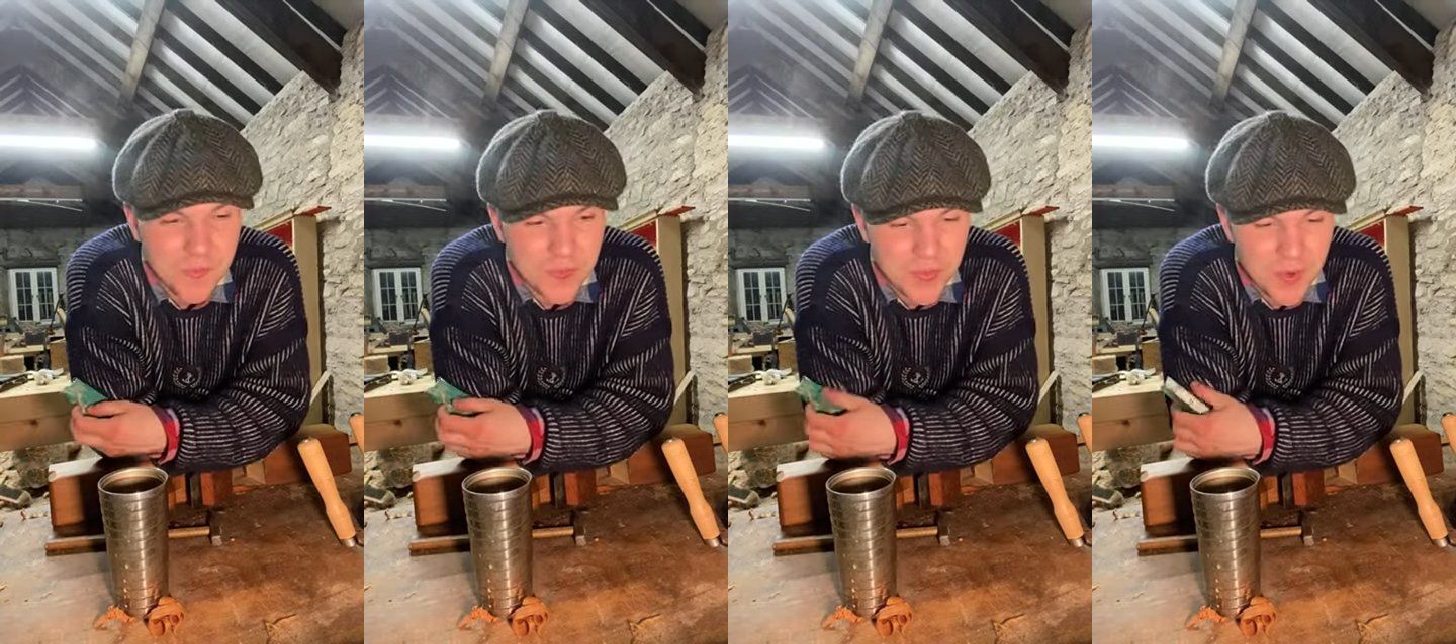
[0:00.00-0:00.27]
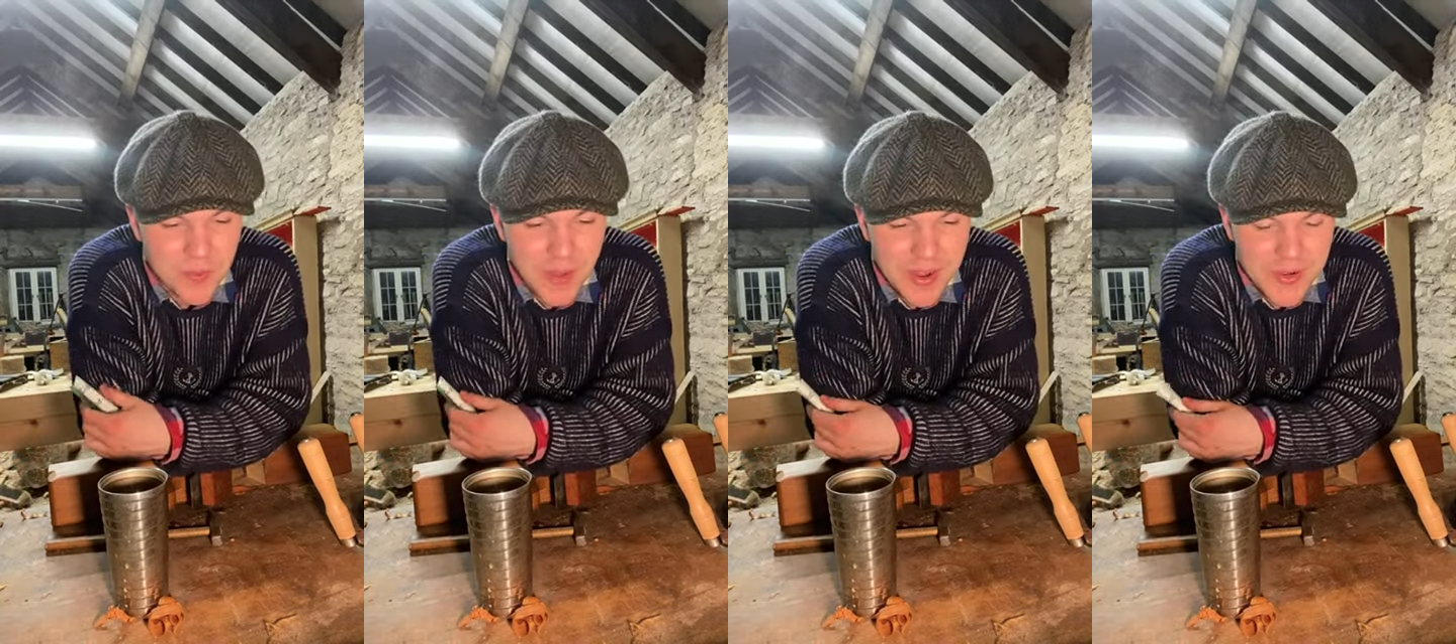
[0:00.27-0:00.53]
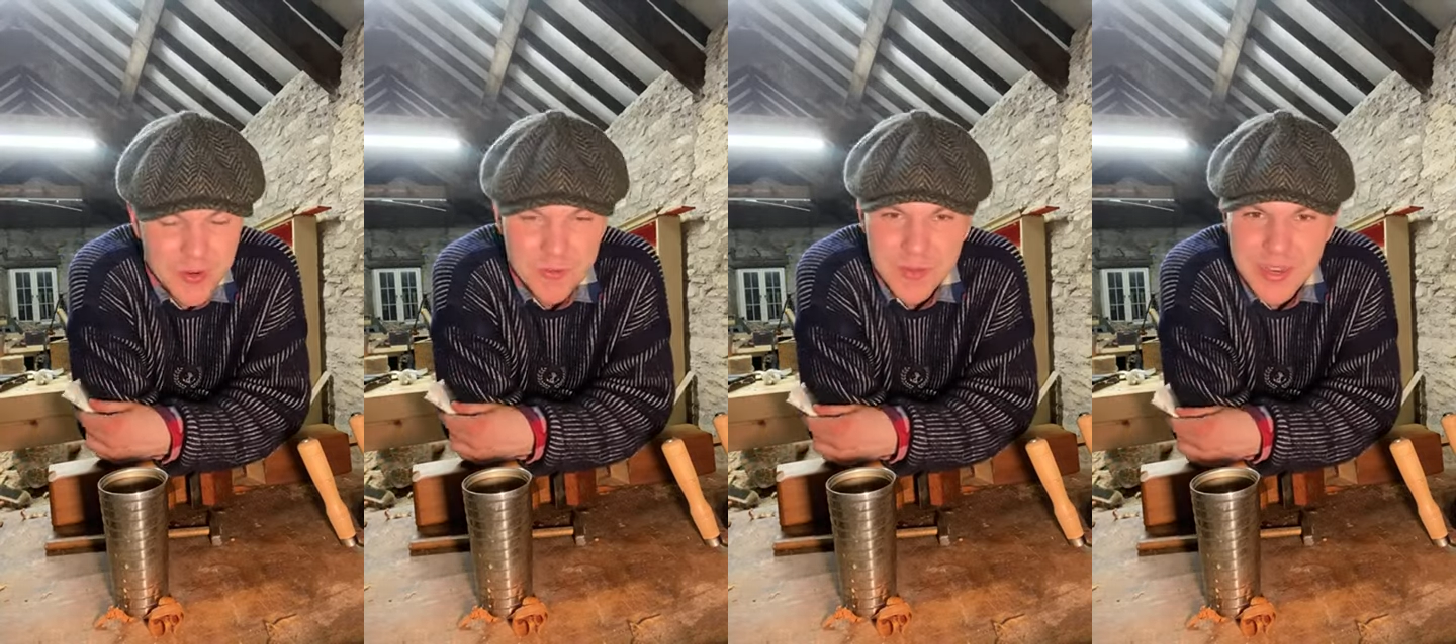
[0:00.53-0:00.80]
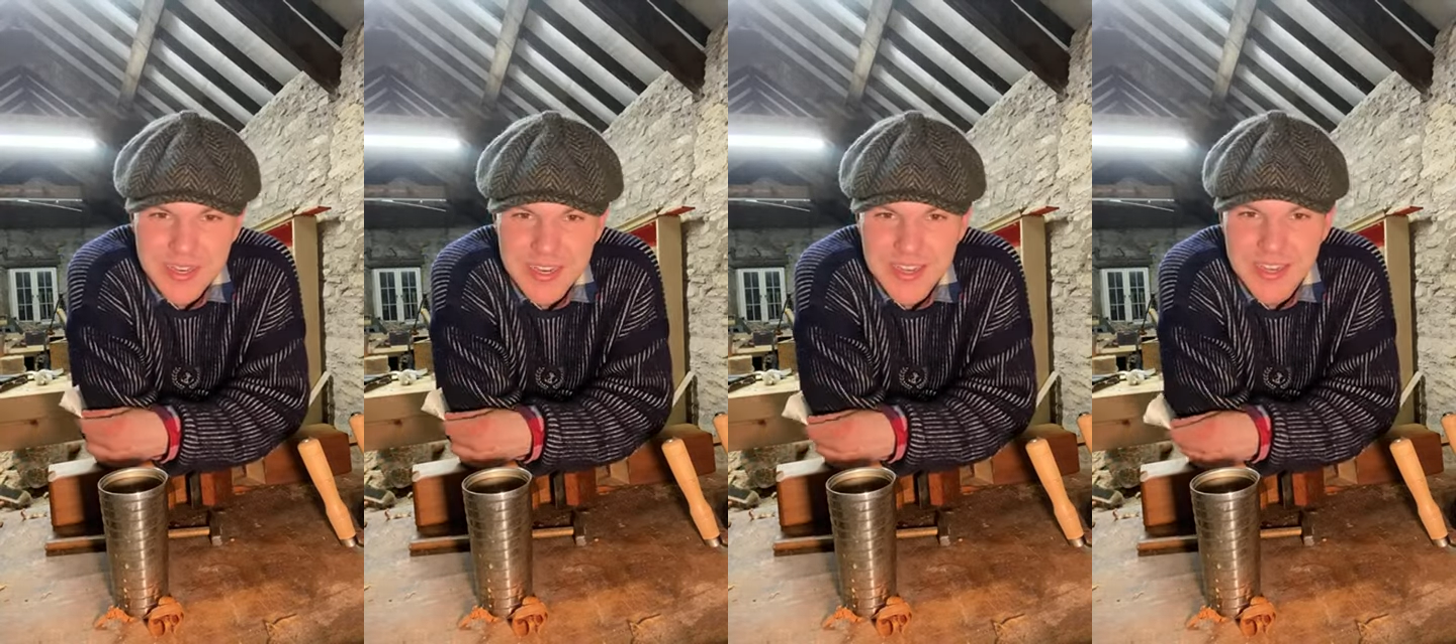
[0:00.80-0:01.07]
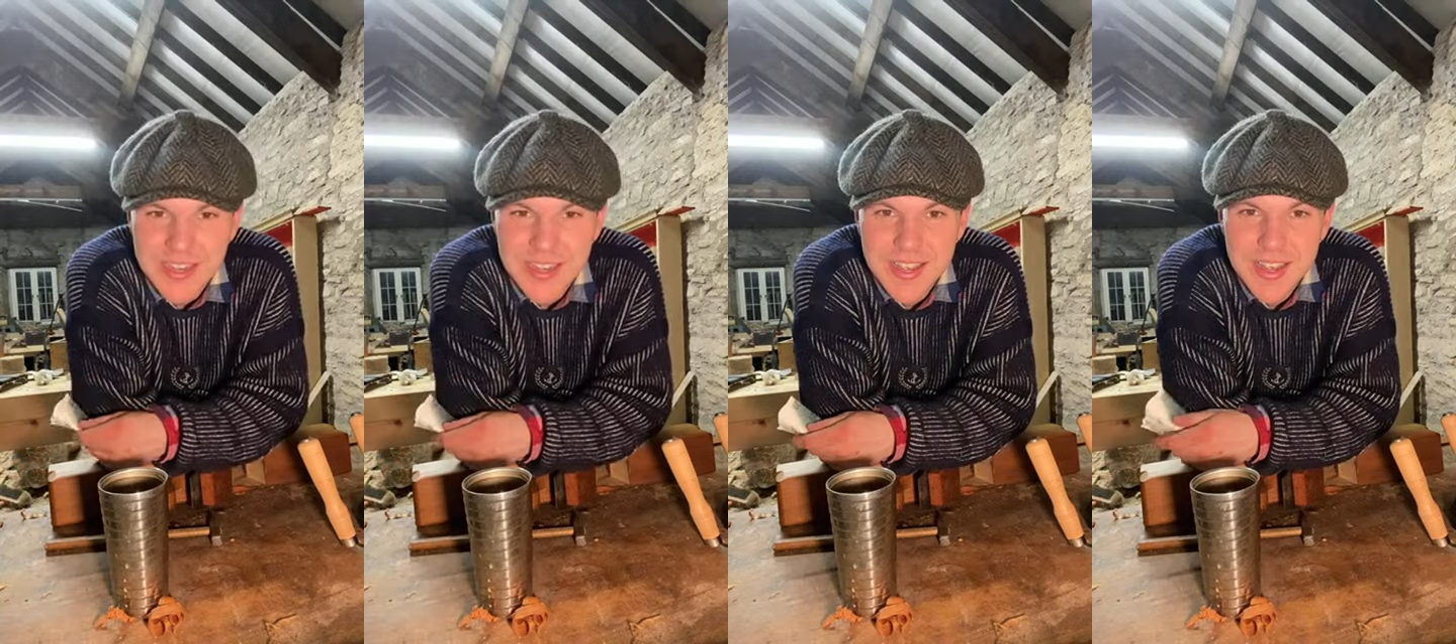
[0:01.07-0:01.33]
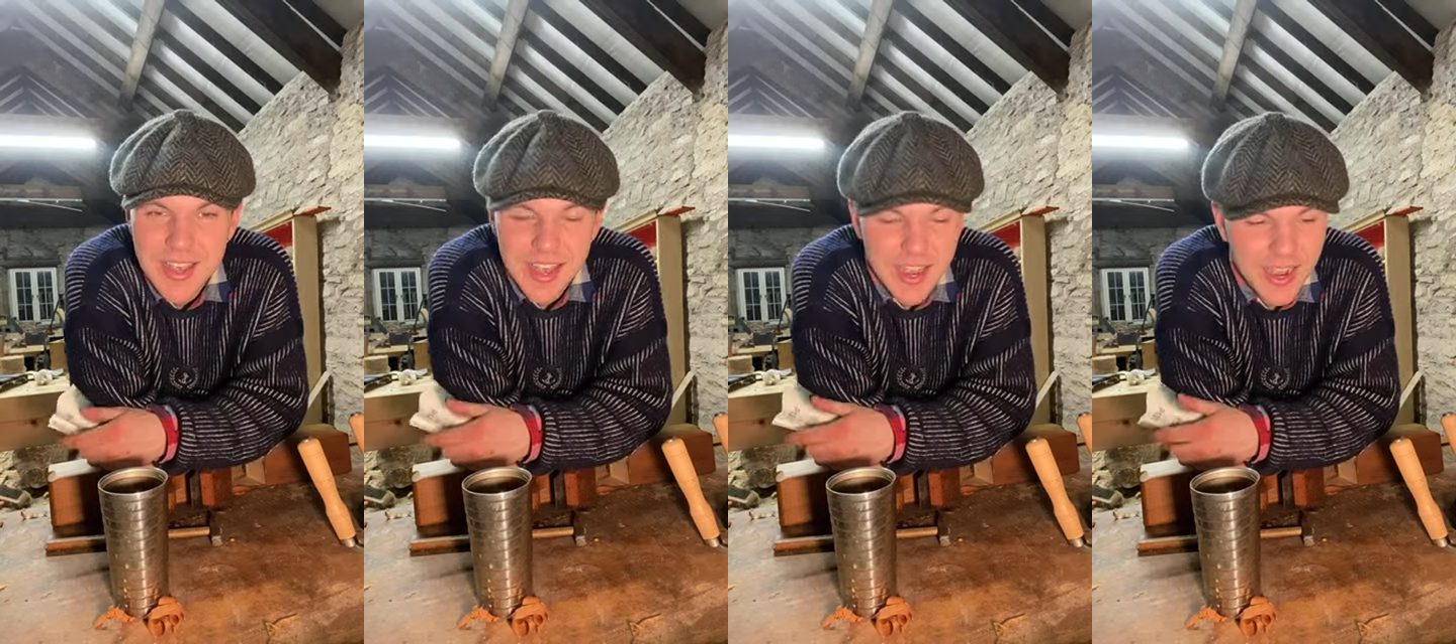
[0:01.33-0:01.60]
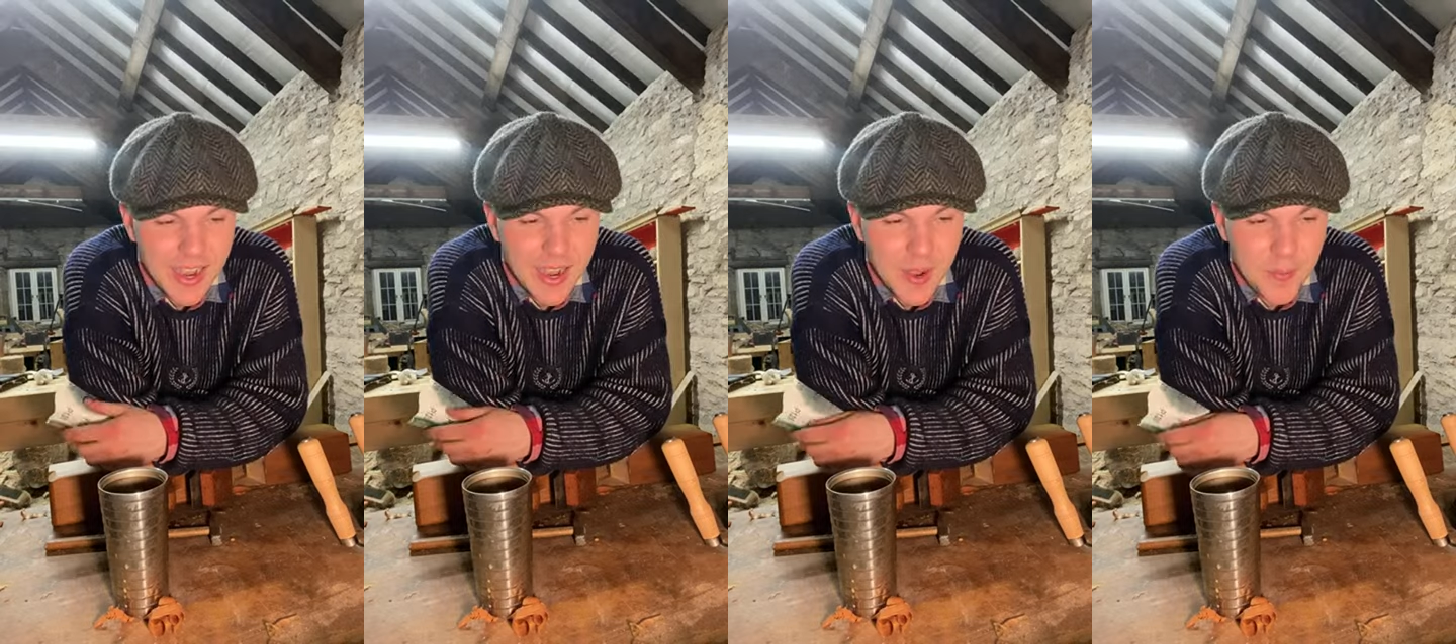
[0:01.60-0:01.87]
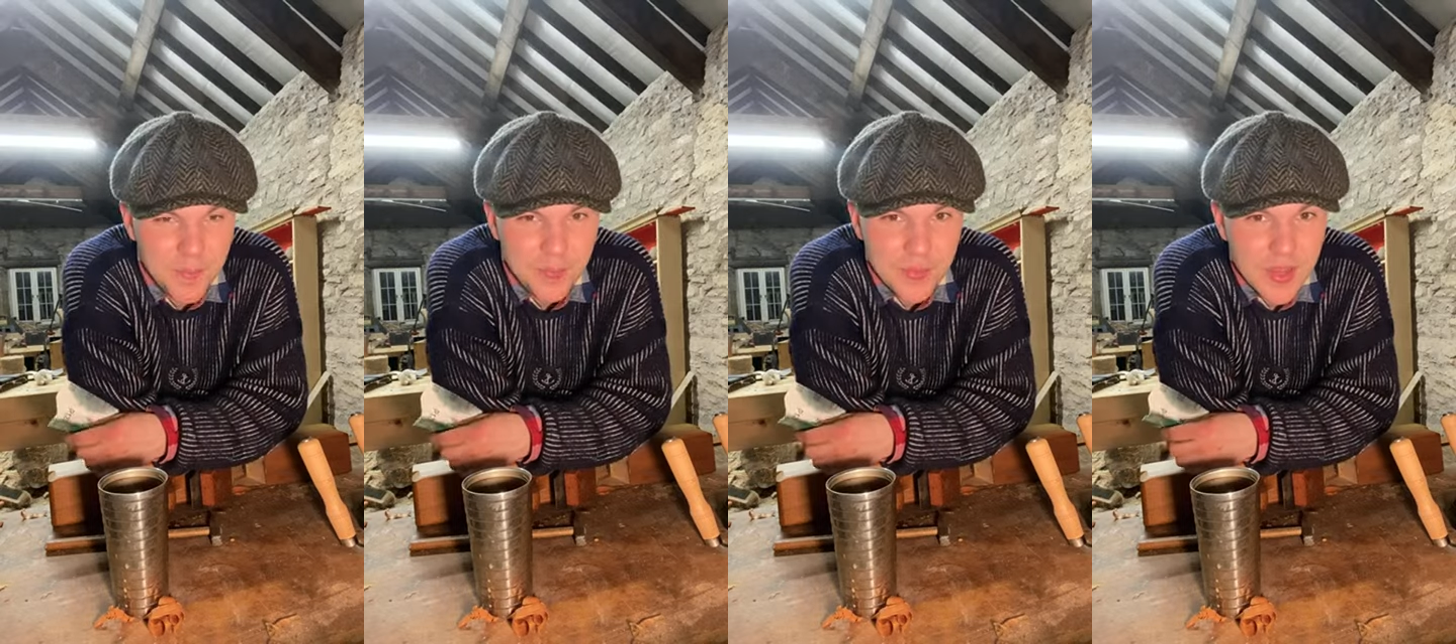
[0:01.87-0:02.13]
for modern building.
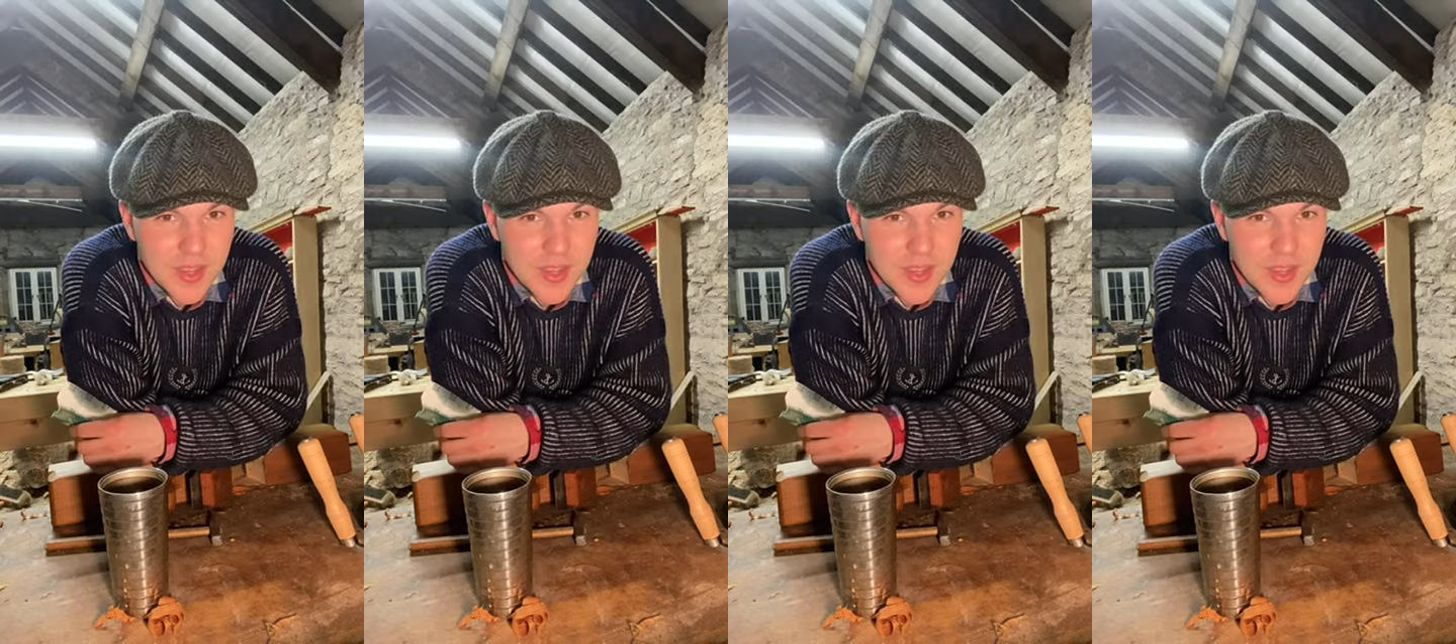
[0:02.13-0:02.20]
Plumbing,